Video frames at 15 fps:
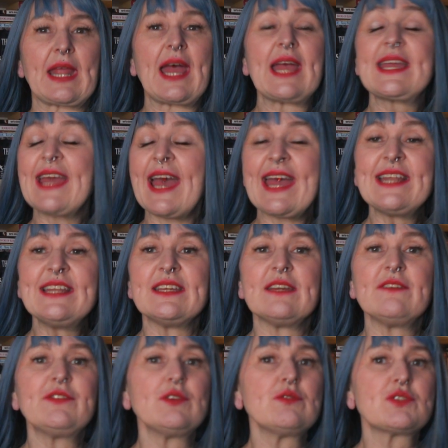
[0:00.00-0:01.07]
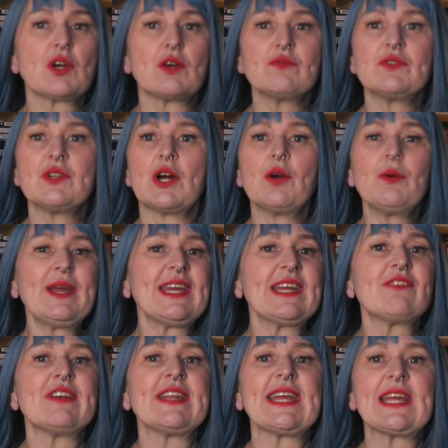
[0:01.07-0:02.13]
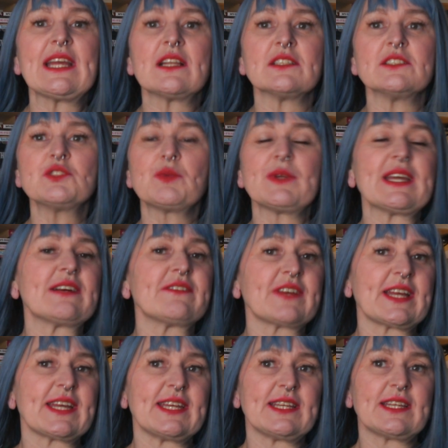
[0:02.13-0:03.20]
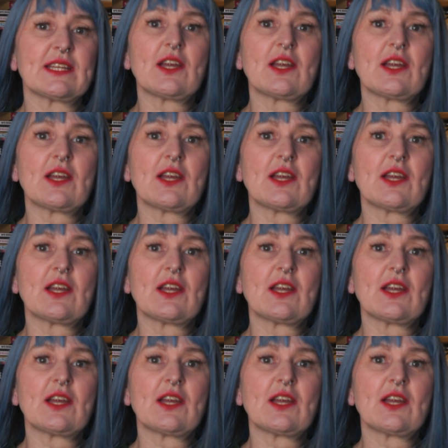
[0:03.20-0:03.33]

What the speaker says: Again, if you don't know, here in England we have a